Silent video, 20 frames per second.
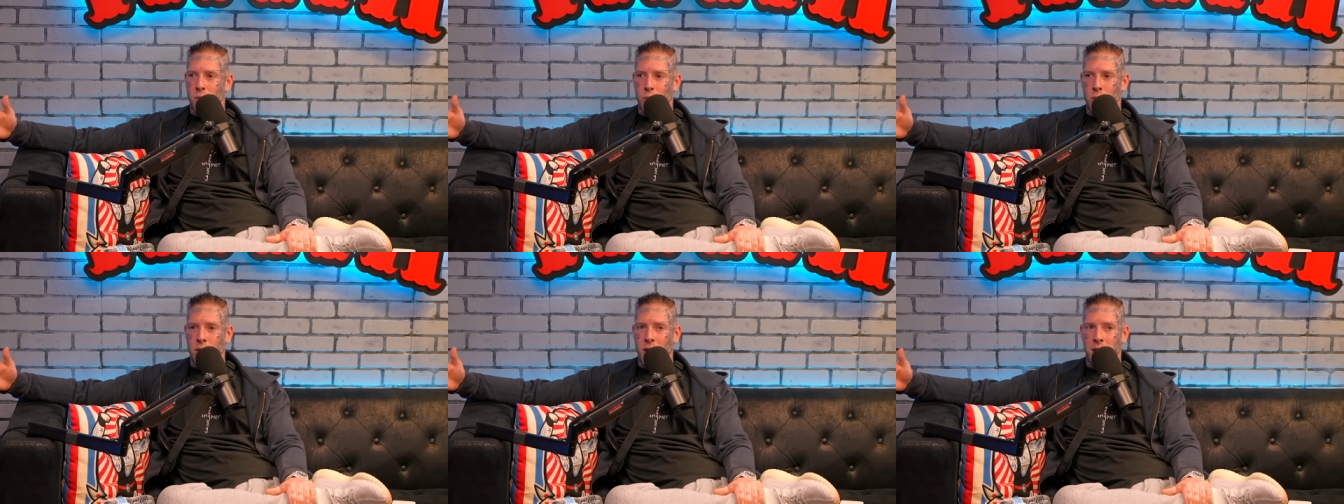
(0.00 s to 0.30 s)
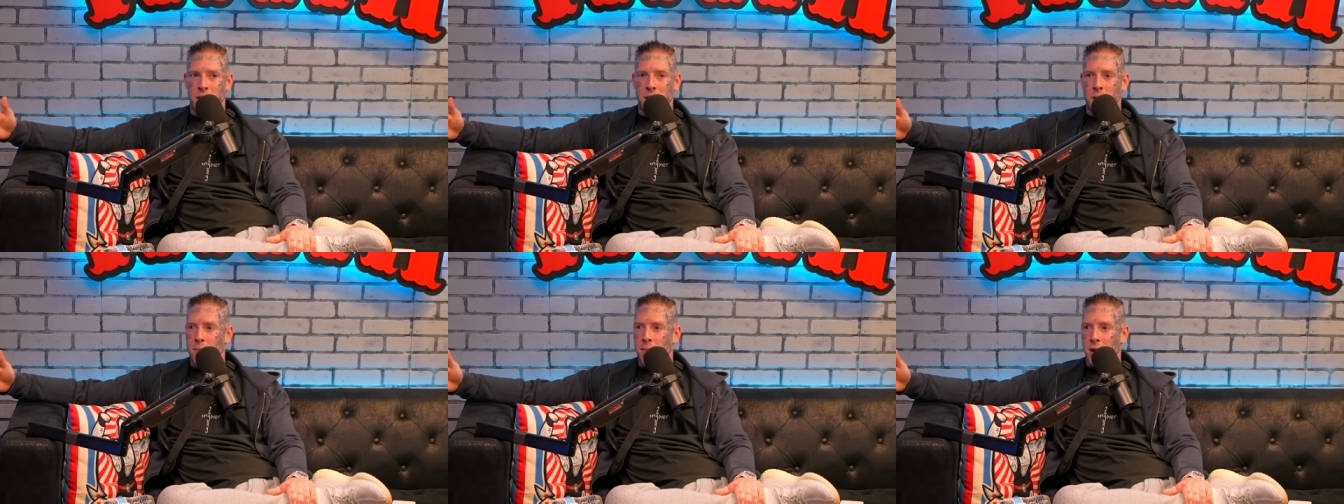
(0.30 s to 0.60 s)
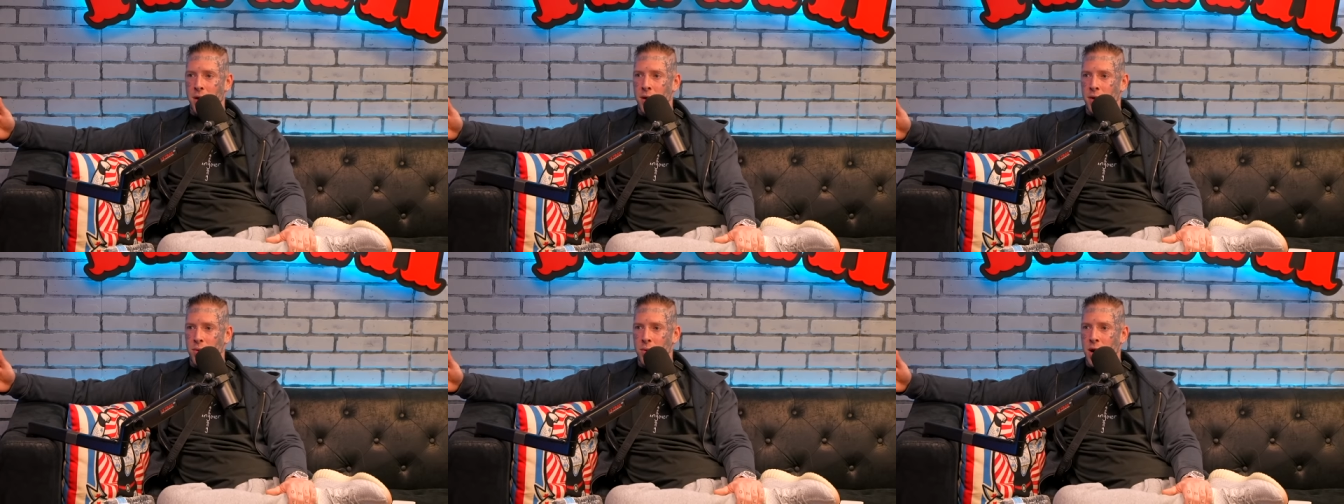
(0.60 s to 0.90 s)
"We got to get
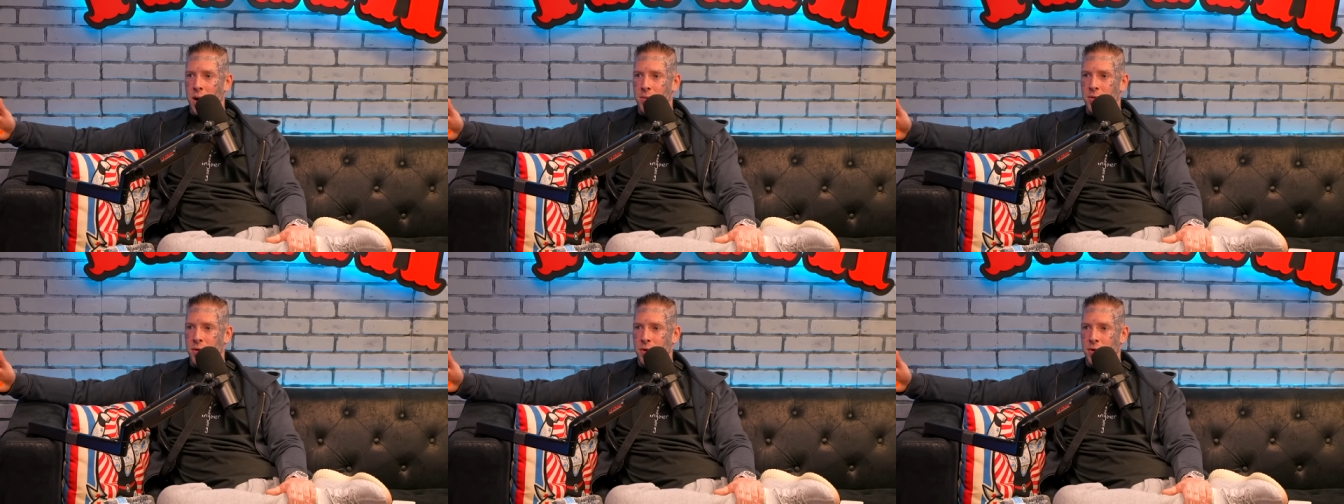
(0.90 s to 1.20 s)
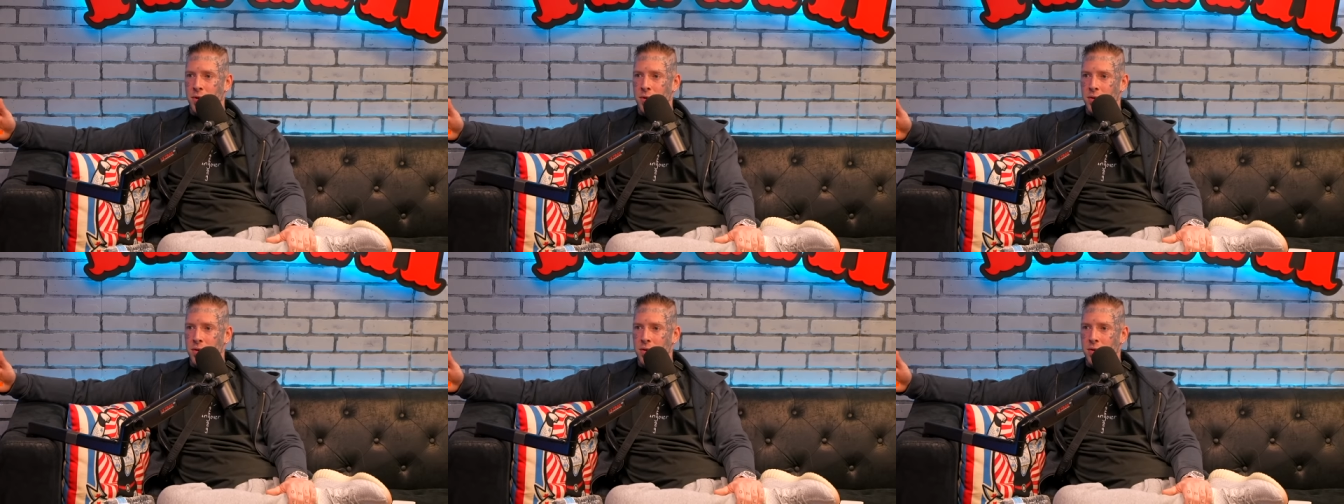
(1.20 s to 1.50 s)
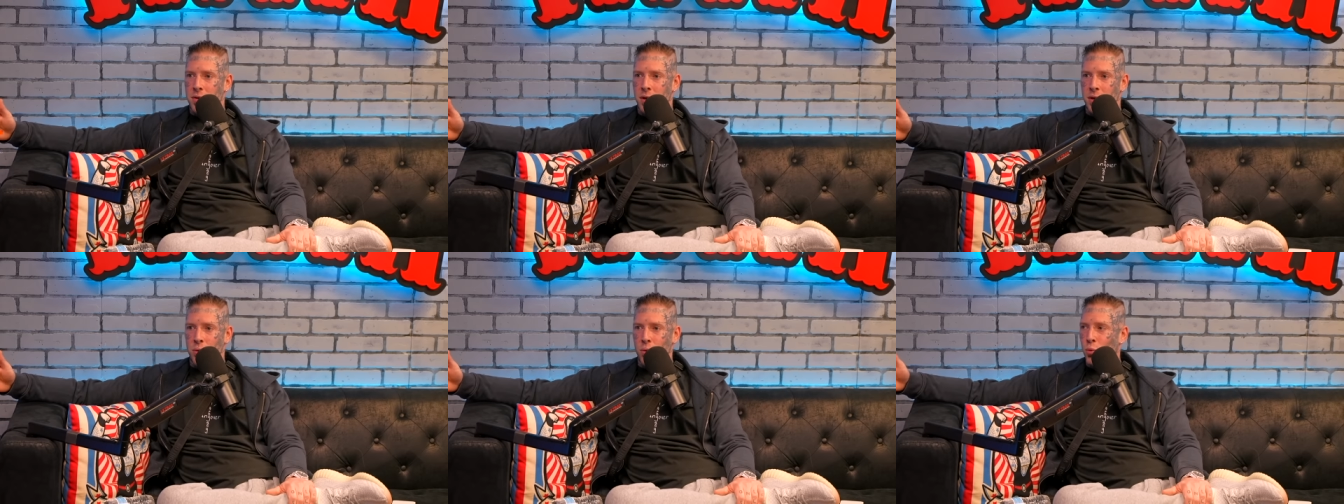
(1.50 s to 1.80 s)
Ben on a rap song."
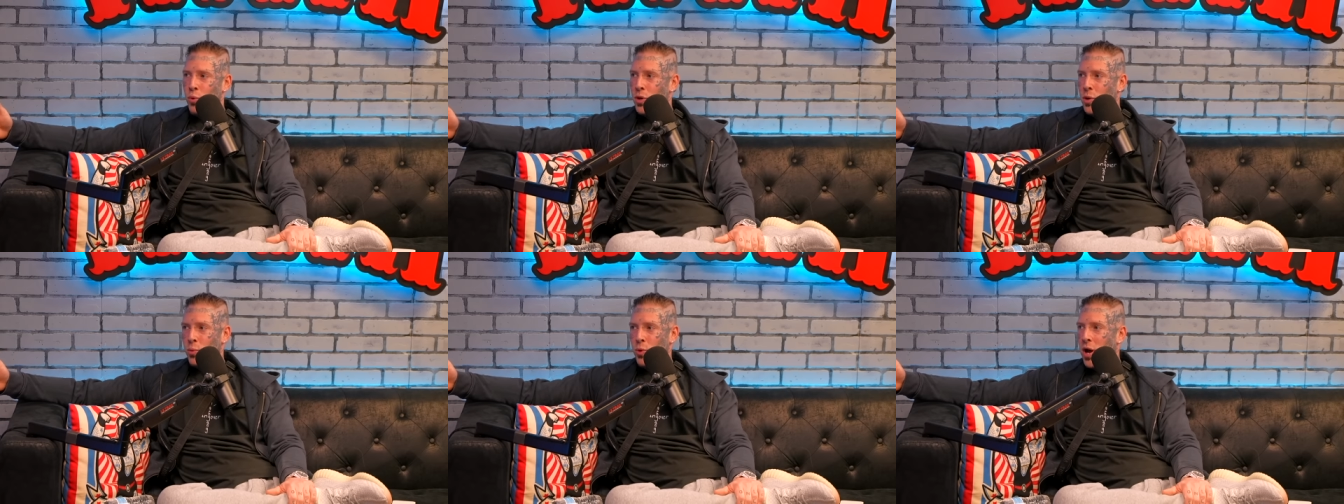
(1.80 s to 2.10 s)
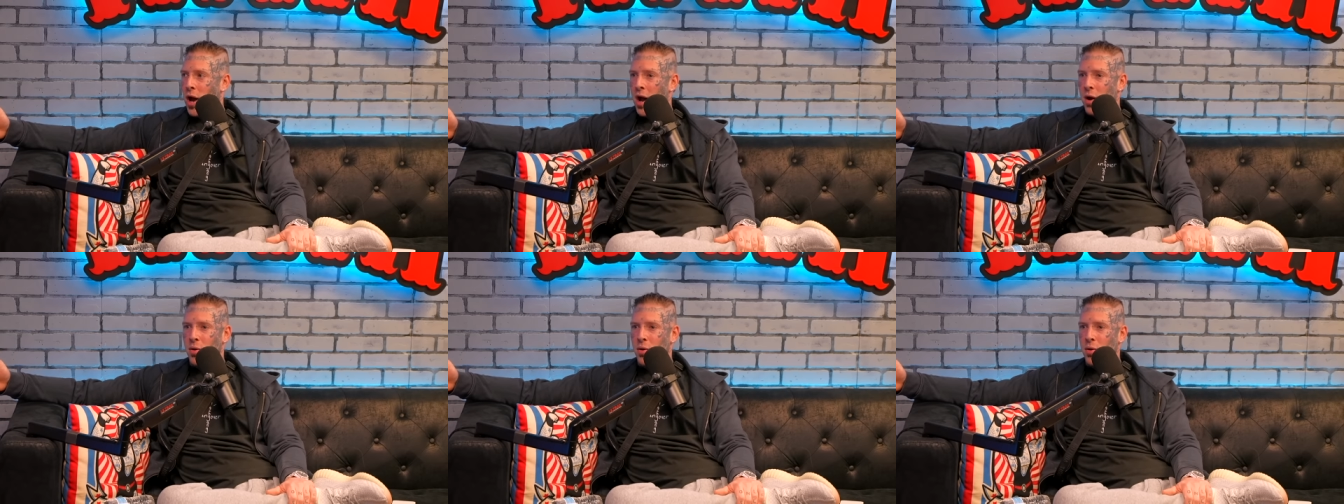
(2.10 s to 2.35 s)
Like we, we So it